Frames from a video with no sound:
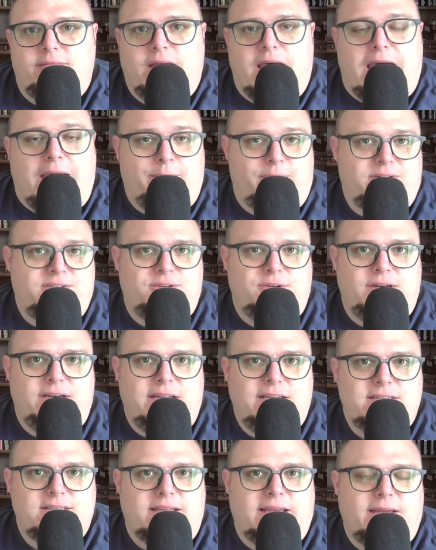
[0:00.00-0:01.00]

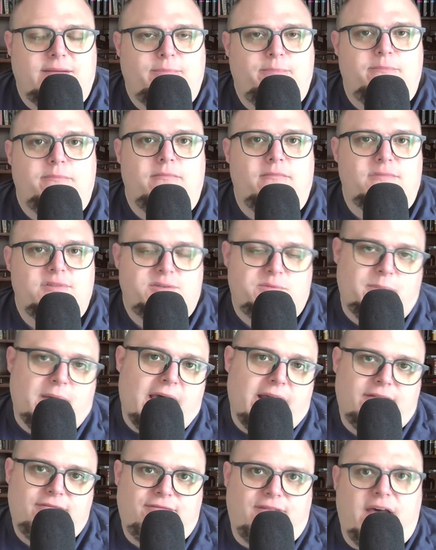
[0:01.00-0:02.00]
opportunities like
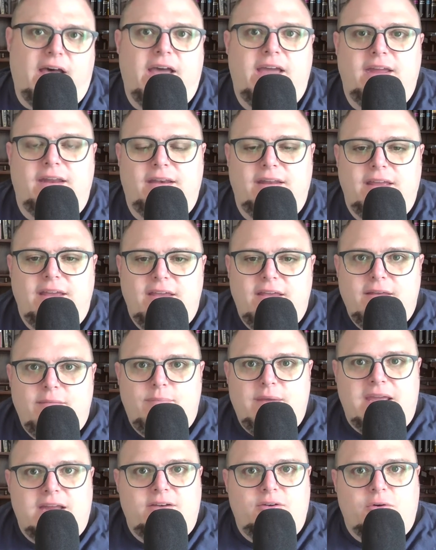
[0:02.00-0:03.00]
Spotify and
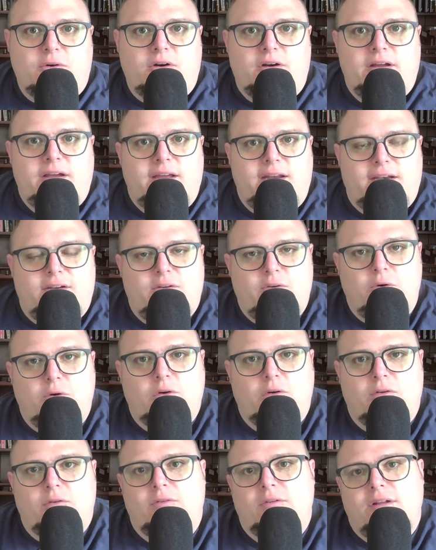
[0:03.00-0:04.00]
Pandora and
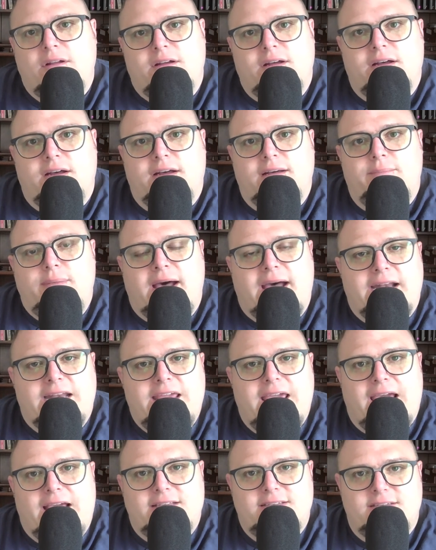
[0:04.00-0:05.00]
Google
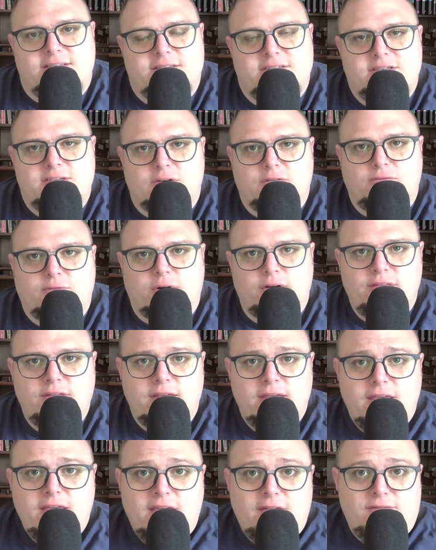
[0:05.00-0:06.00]
podcasts and so forth.
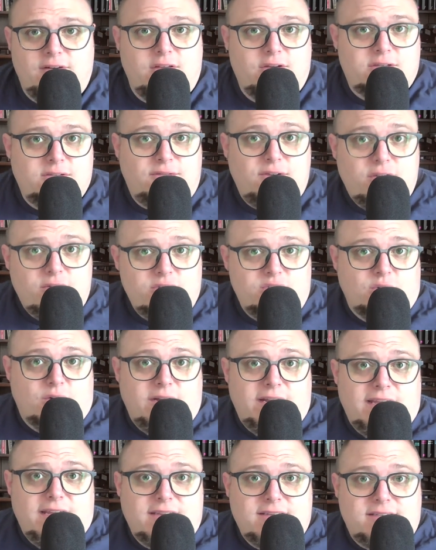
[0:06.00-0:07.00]
For those of you who are
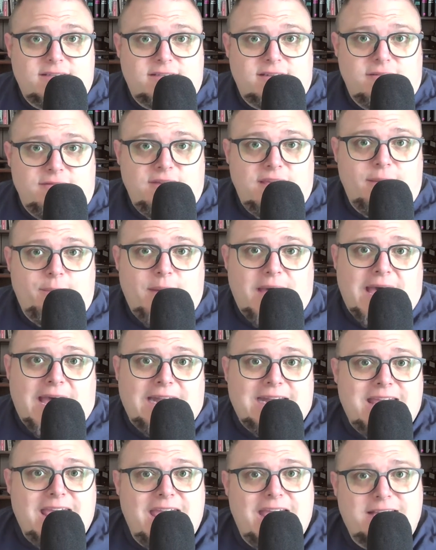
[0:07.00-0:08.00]
joining us via
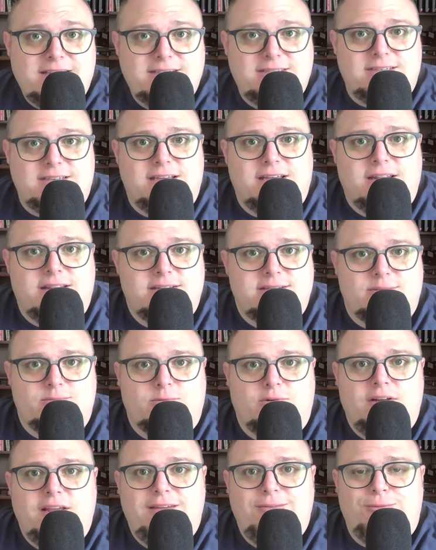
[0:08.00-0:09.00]
podcast this
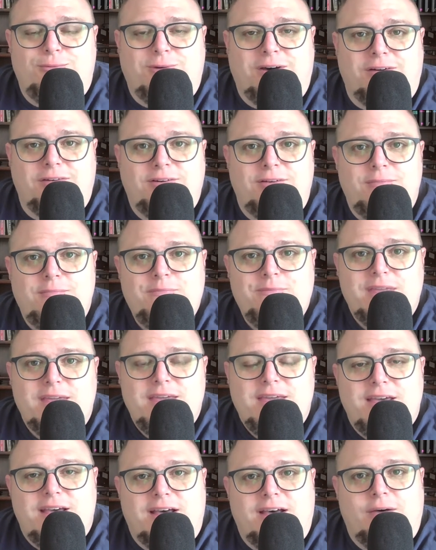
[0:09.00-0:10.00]
morning, welcome.
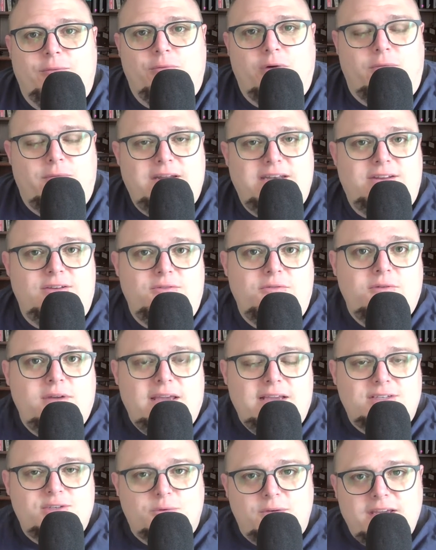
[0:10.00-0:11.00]
What we do
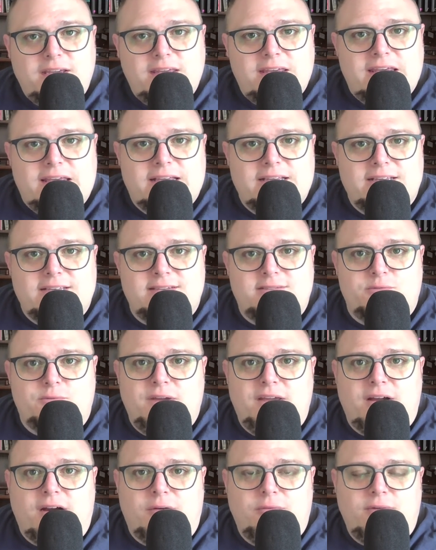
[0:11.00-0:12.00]
each week is we
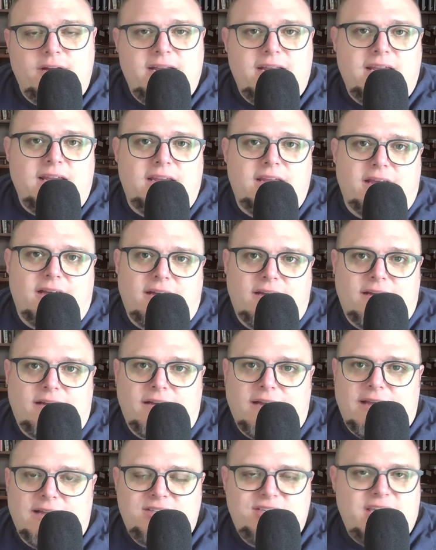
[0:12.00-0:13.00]
are reading
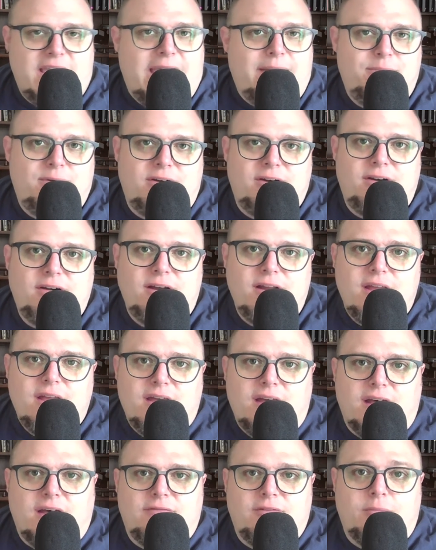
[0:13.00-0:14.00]
a chapter
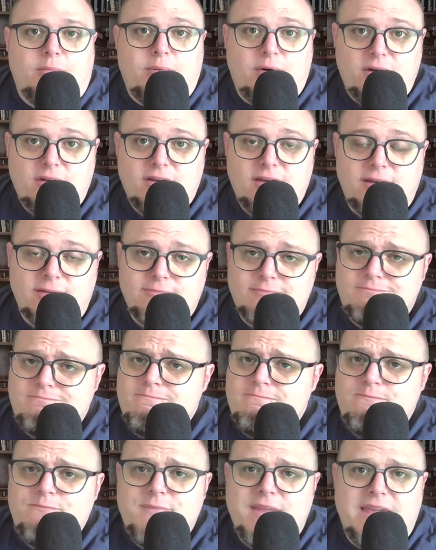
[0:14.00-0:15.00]
of a book,
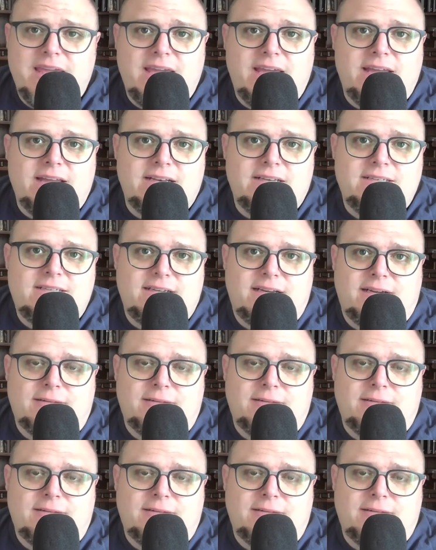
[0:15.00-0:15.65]
and